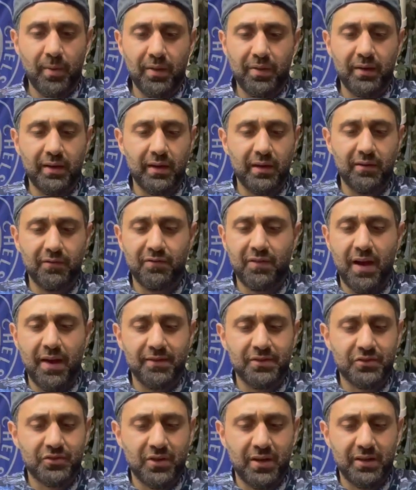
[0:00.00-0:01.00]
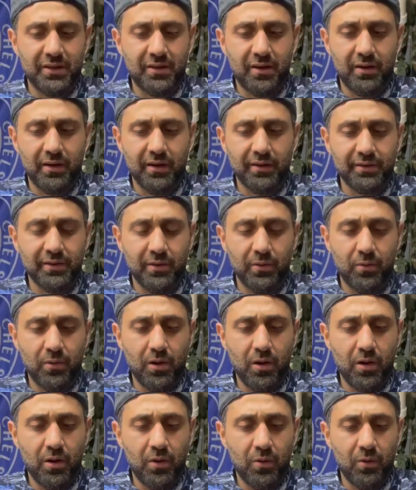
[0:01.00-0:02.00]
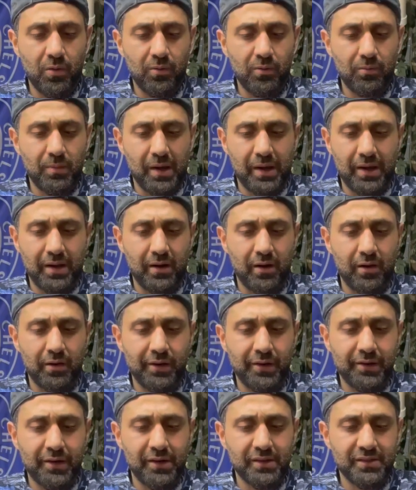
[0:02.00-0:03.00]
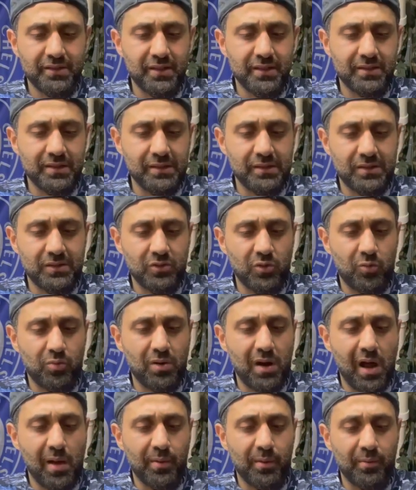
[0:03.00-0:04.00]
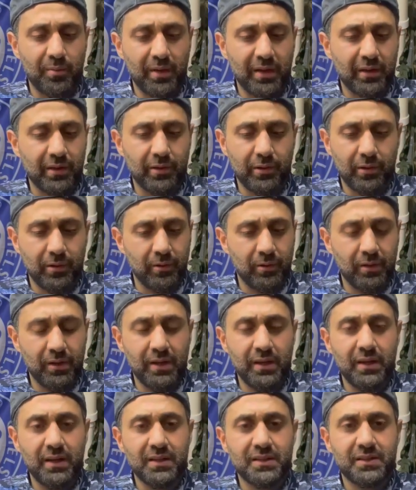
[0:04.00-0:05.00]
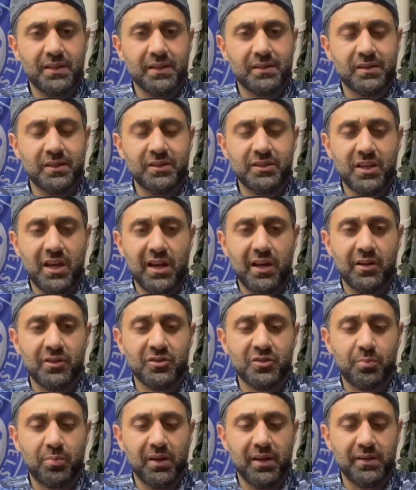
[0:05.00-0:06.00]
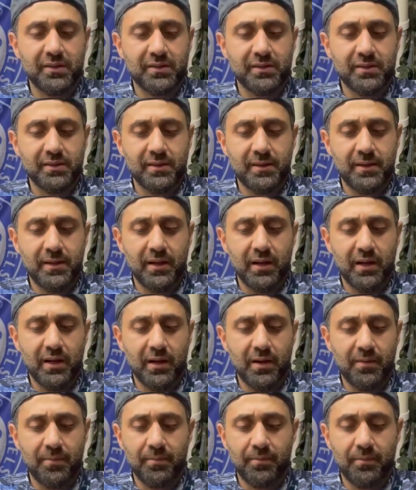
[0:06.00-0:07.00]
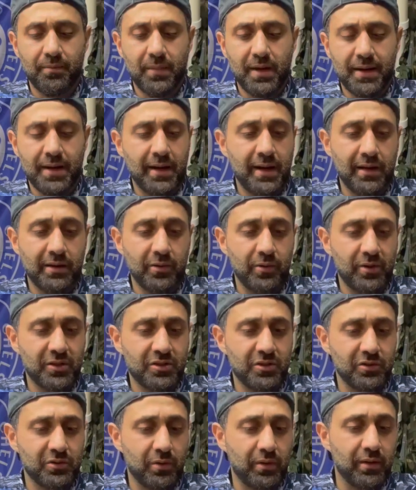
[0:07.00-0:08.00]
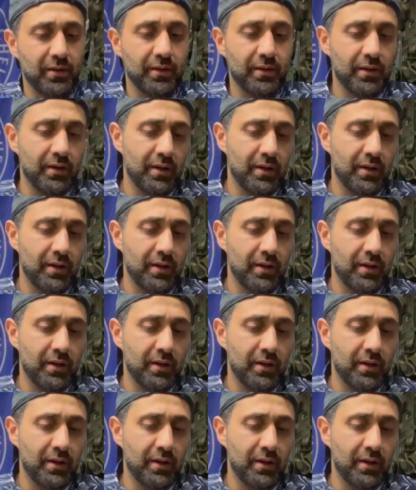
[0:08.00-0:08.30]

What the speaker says: I think I hit 5 straight targets in a row, about at 100 yards distance, no problem, like little 6-inch, 8-inch plates. And I had no issues with it.